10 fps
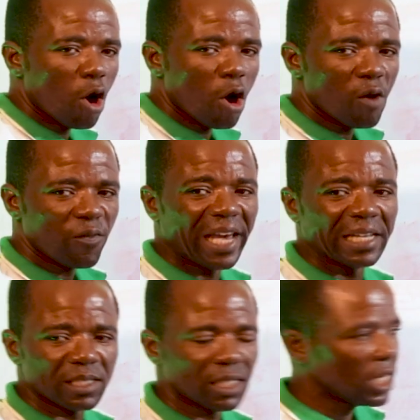of
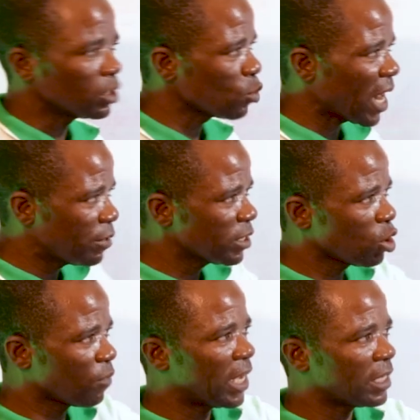ethane. So hydration
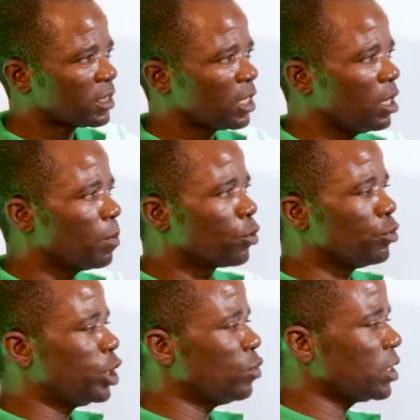of ethane
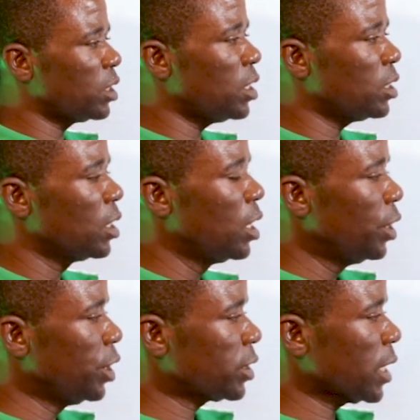produces
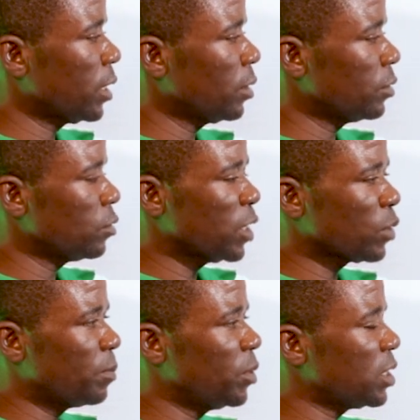ethanol. So as
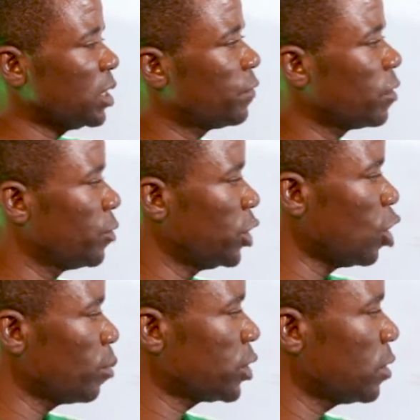can be seen from the
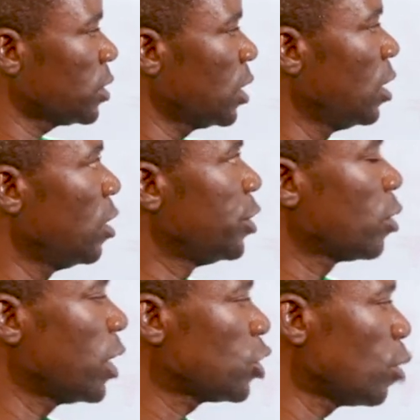options, the
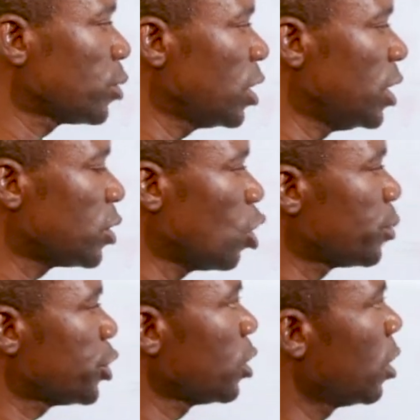correct option is
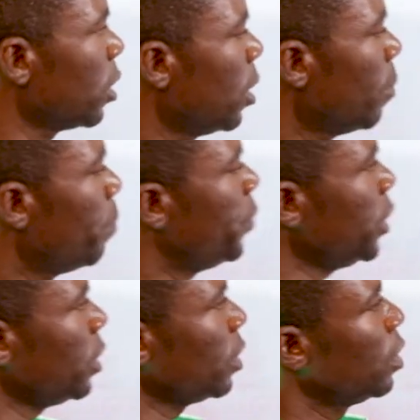option
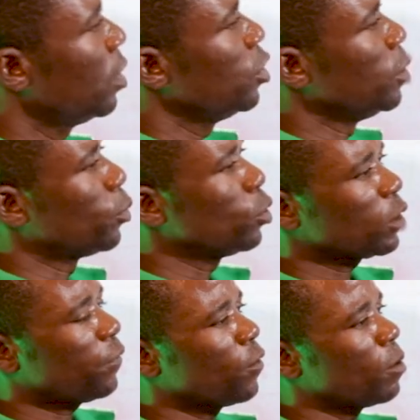B. The
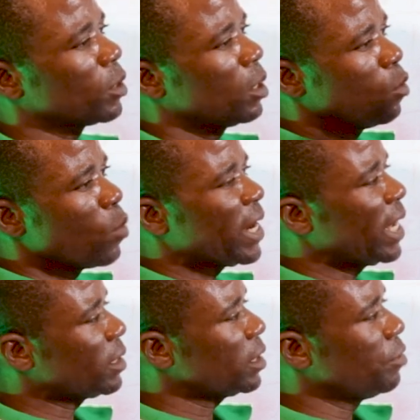product formed when
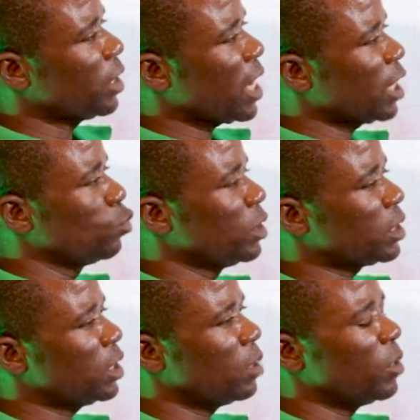ethane reacts with
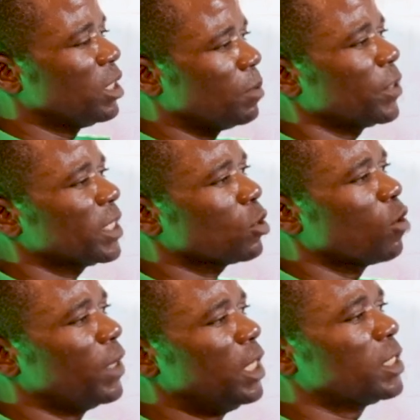steam in the presence
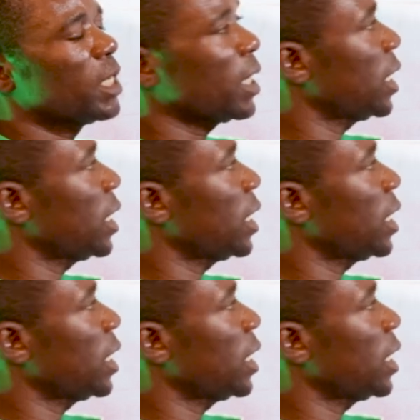of a heated